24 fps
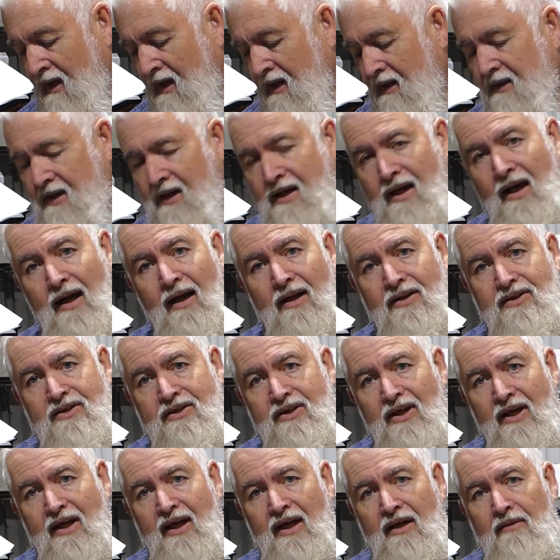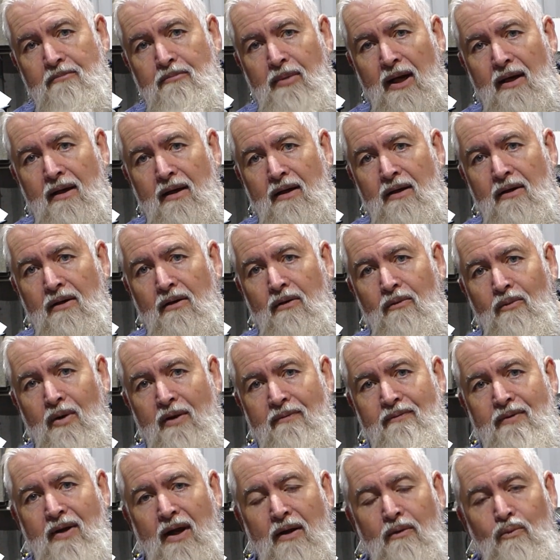you can't see it, but
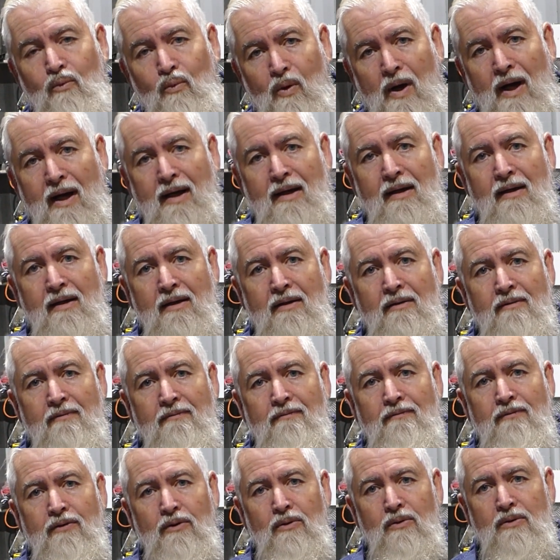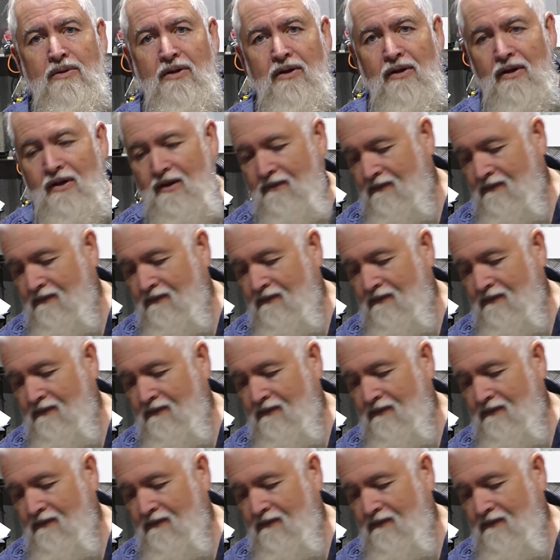we've done 1 full turn